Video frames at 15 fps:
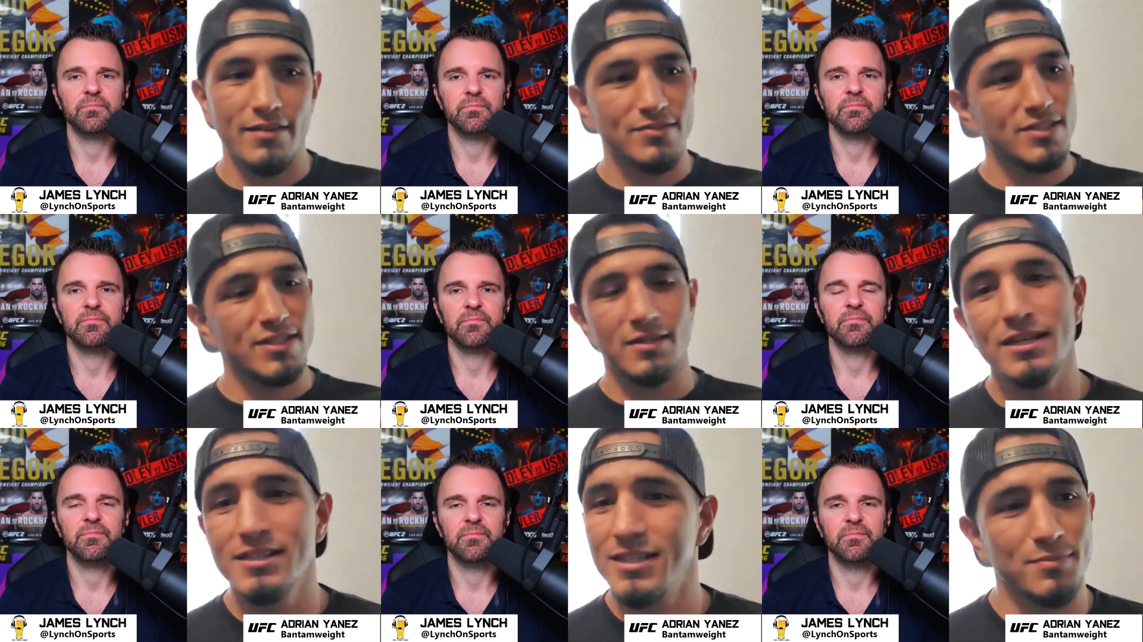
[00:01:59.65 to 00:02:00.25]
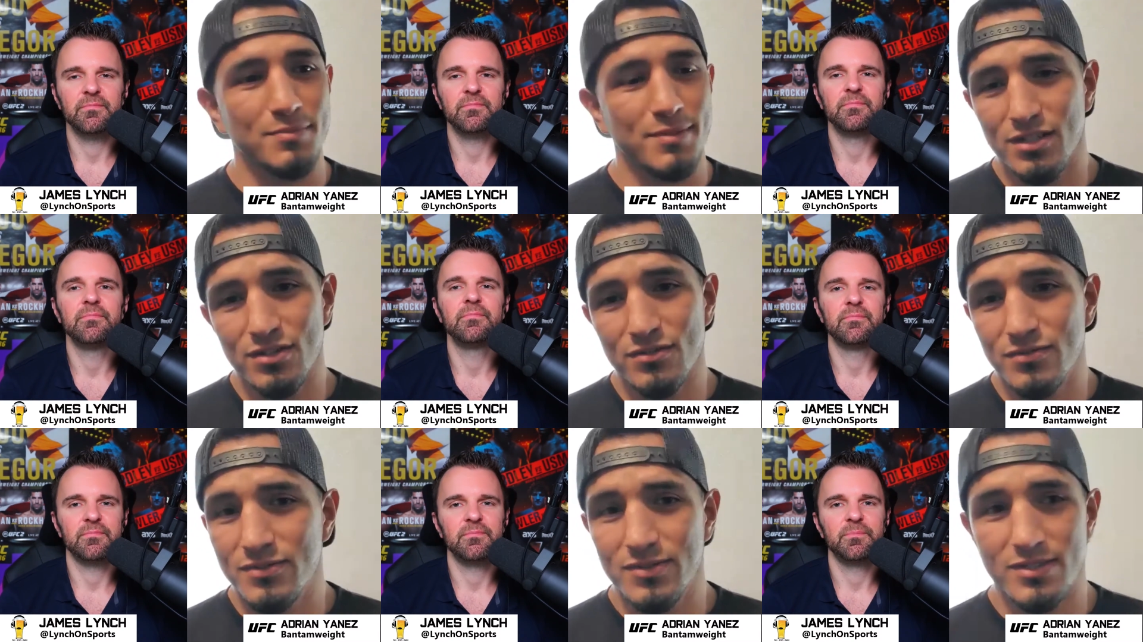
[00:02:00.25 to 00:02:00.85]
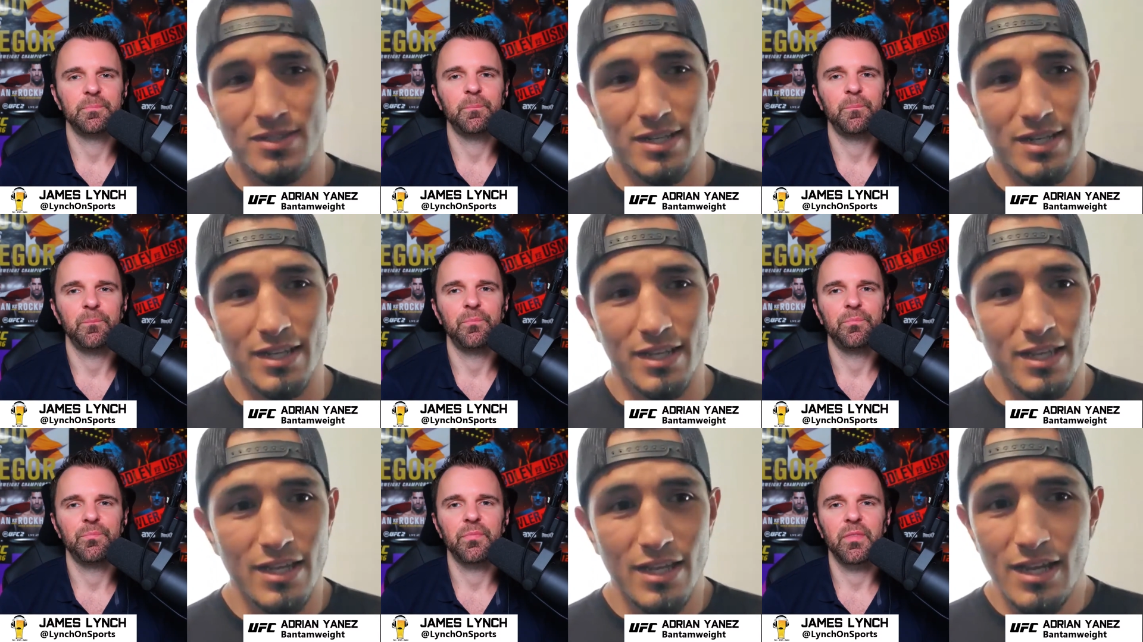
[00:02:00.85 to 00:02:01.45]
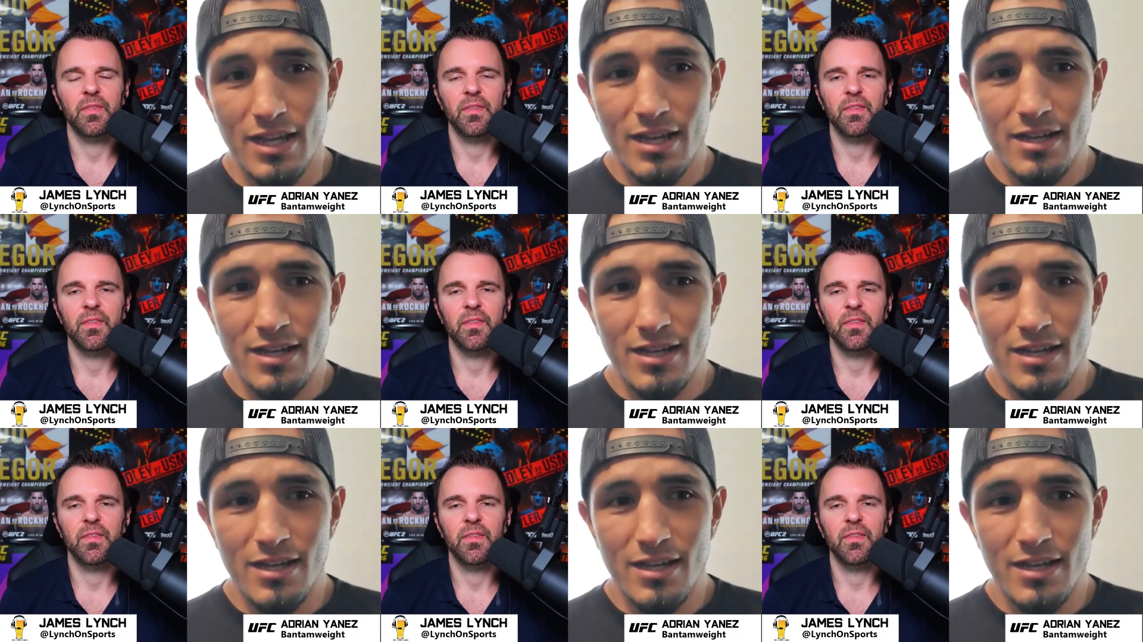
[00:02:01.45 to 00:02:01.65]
Speaker 1: said it plenty of times myself. It's like